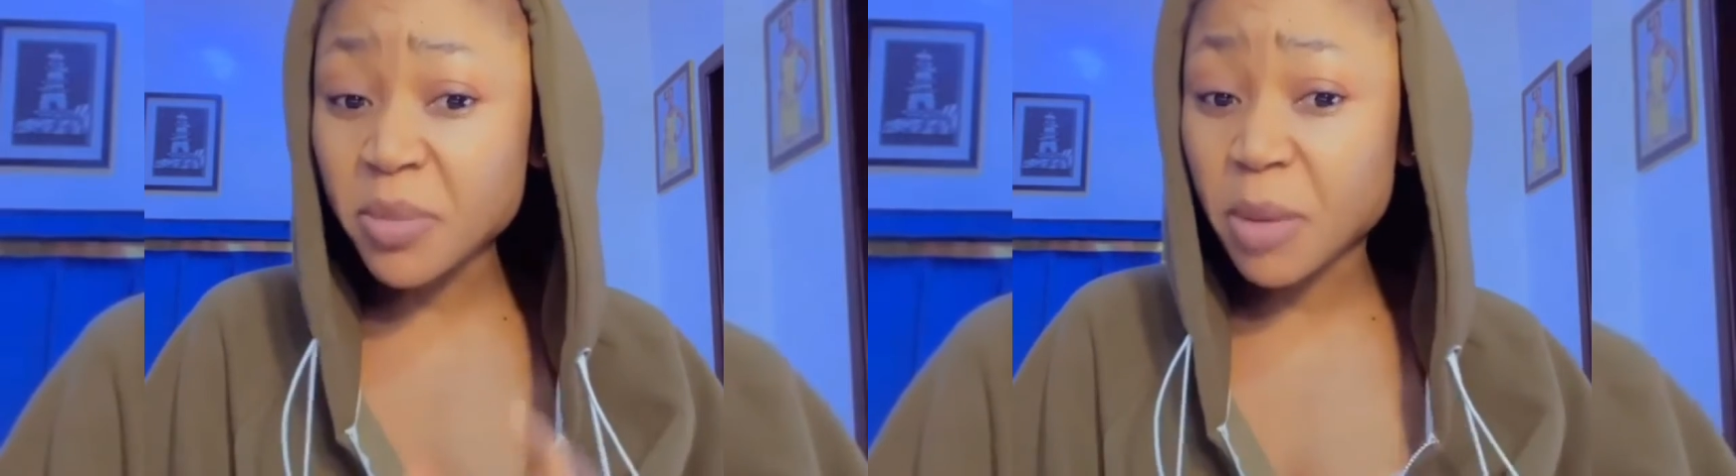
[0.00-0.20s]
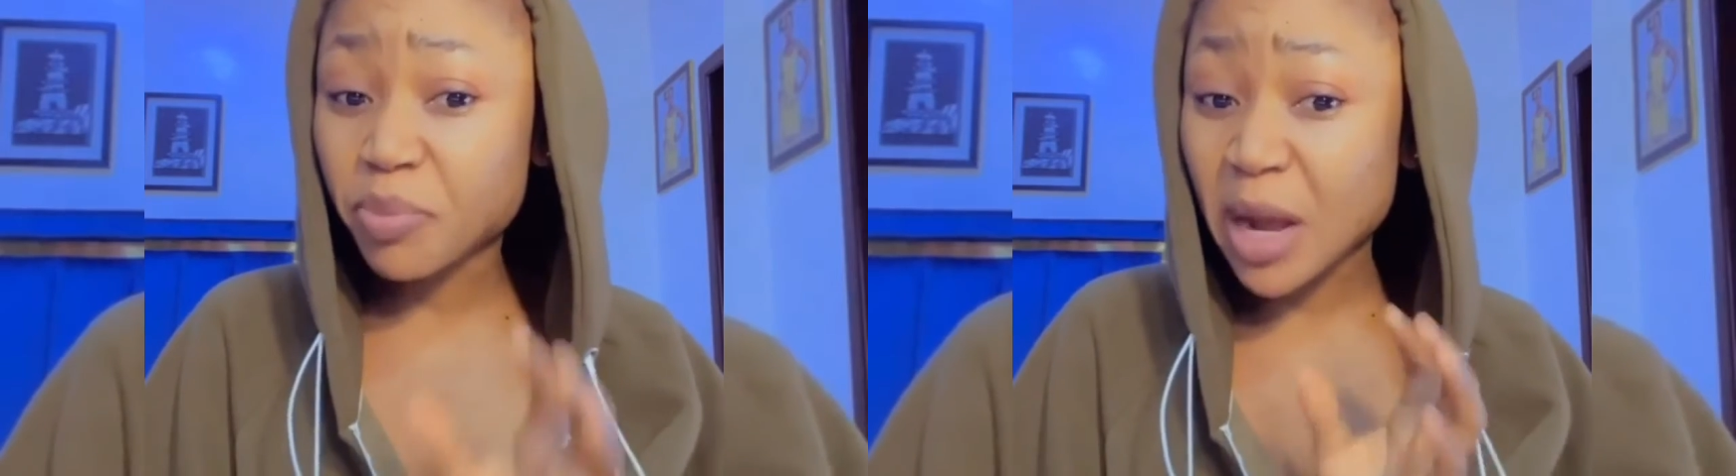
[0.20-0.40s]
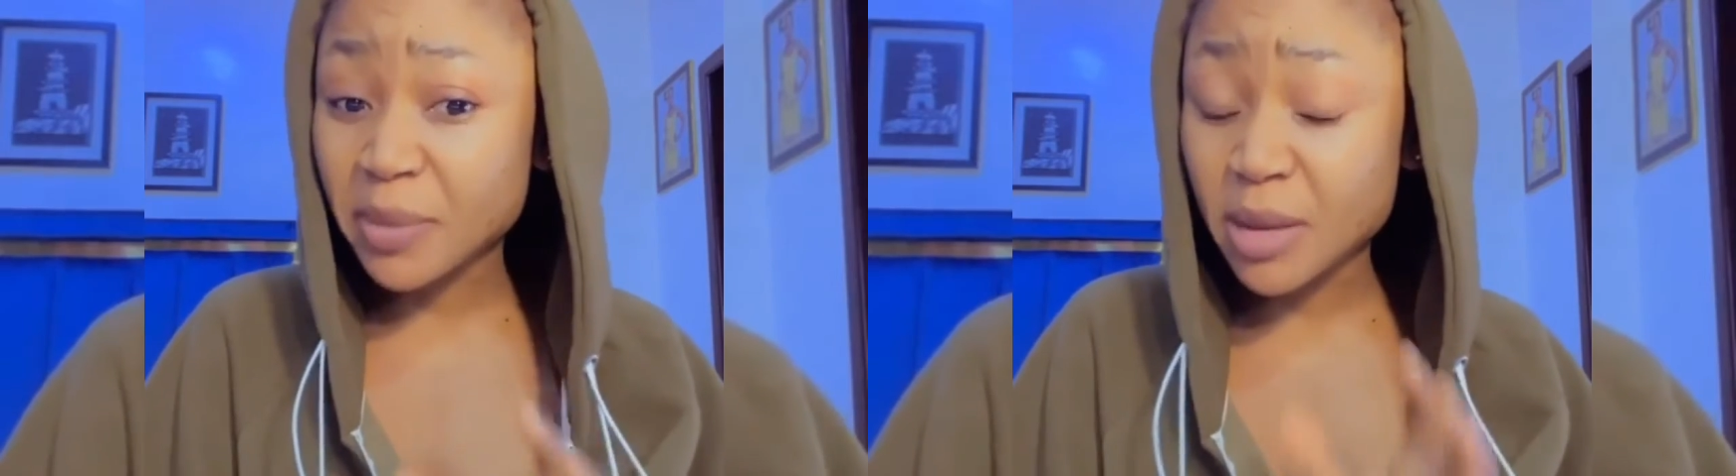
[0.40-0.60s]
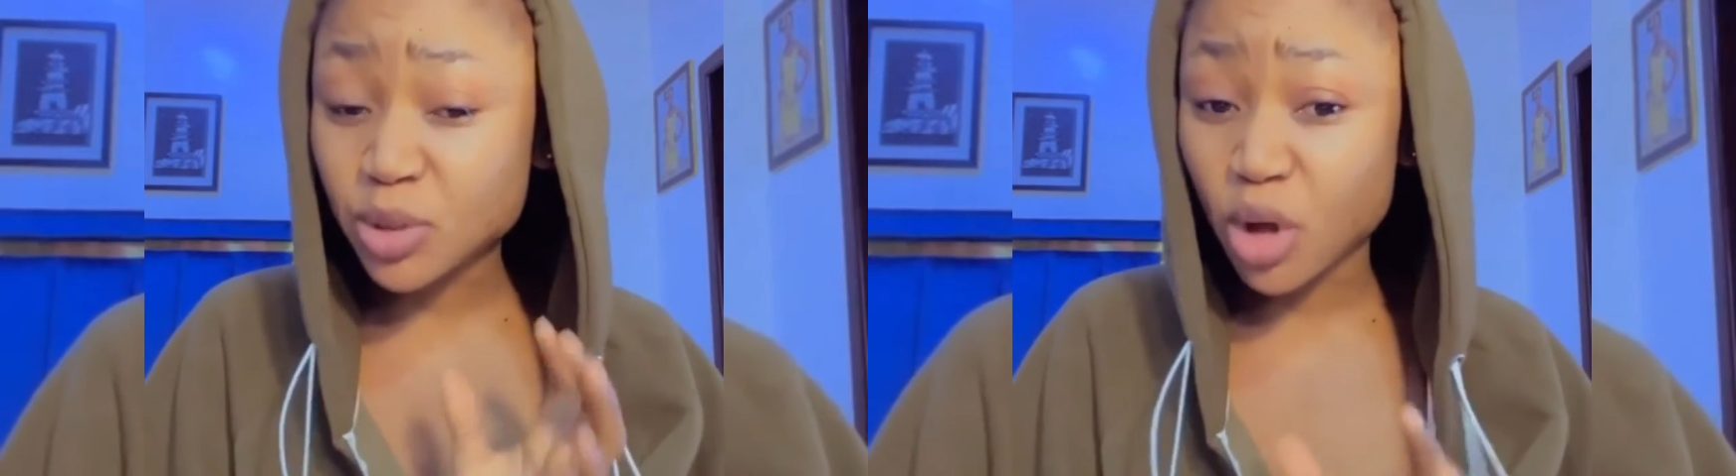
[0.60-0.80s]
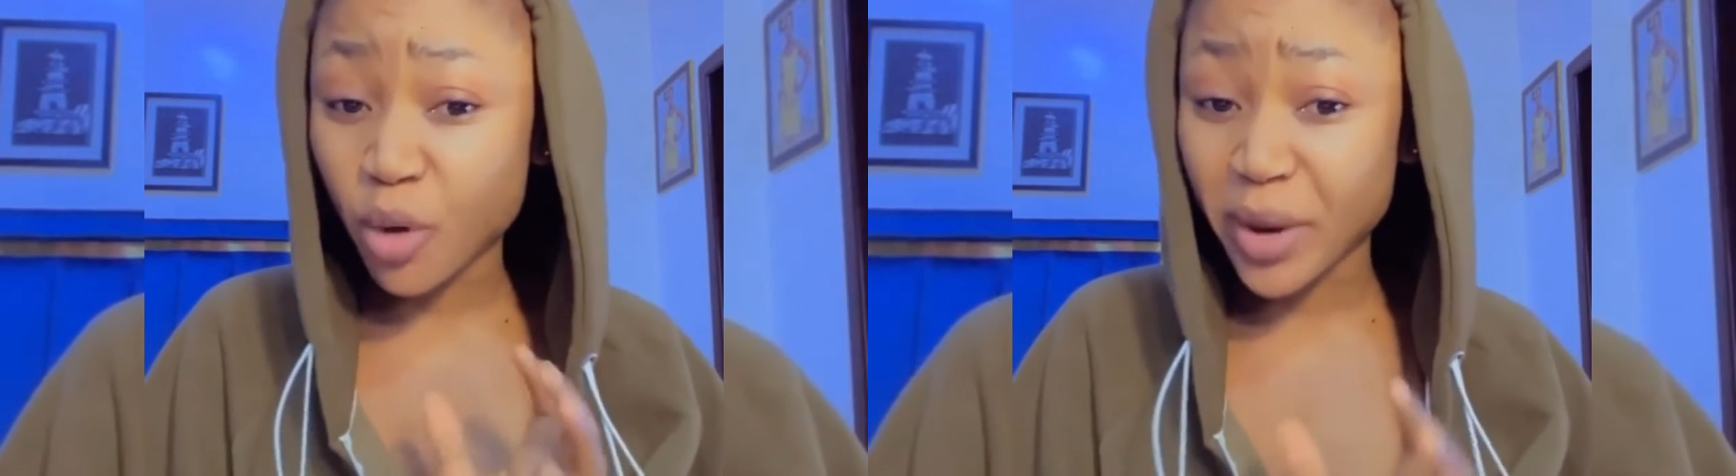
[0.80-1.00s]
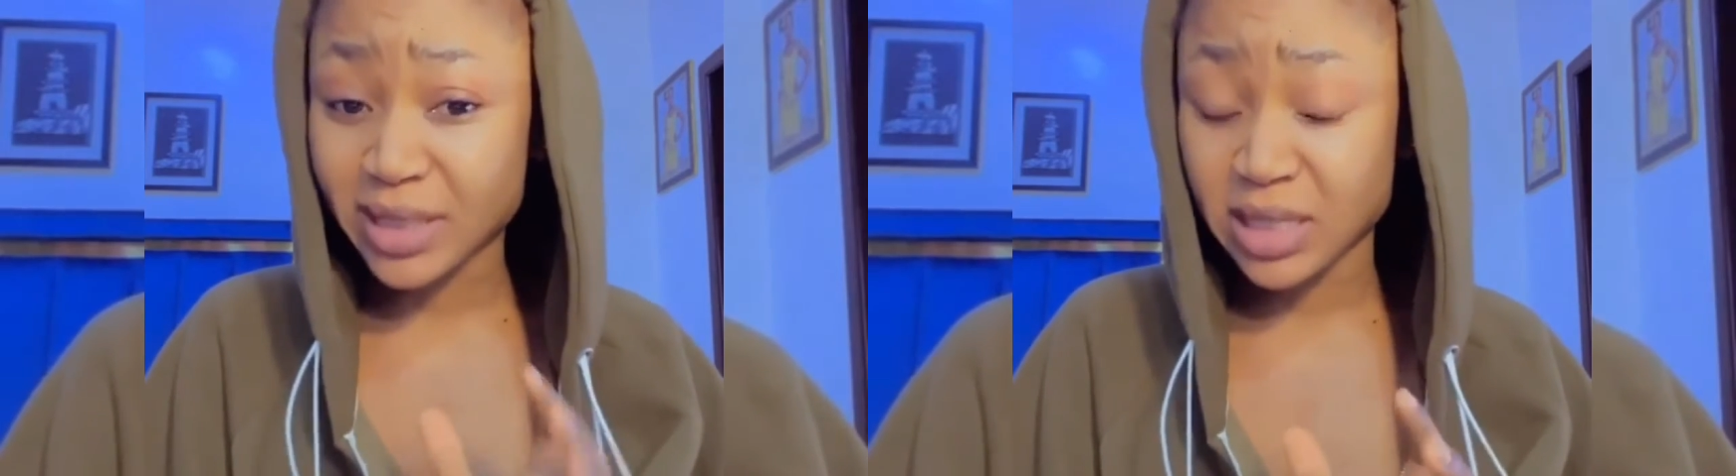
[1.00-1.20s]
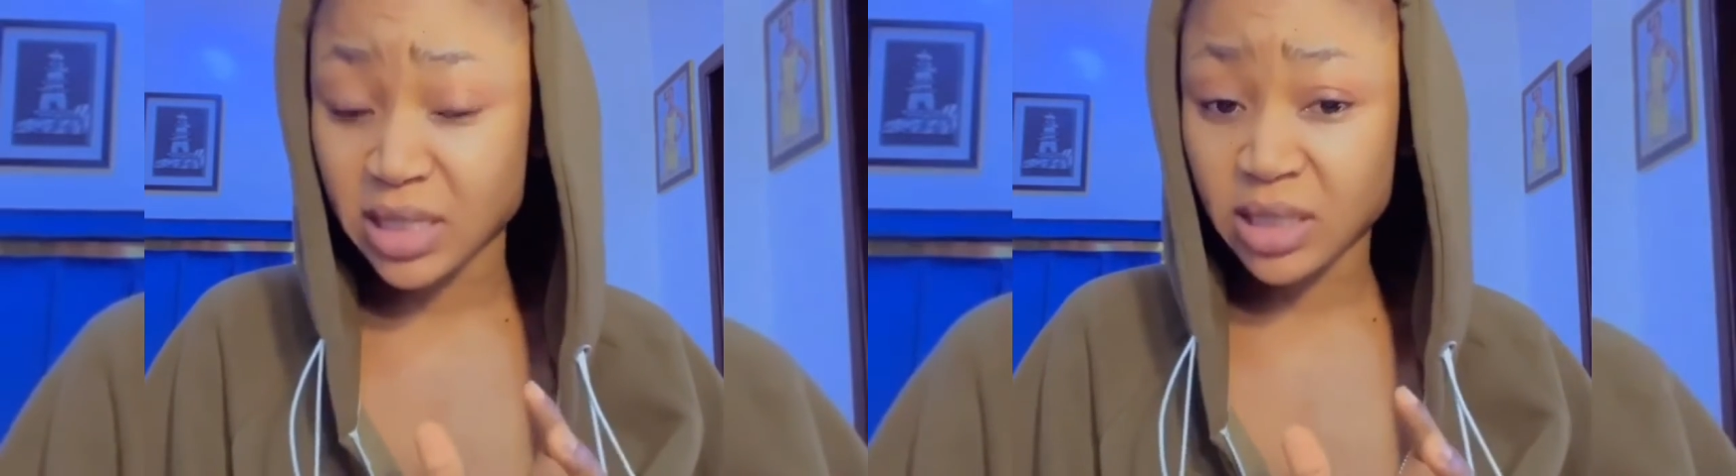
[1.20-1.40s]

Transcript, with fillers: me problems already.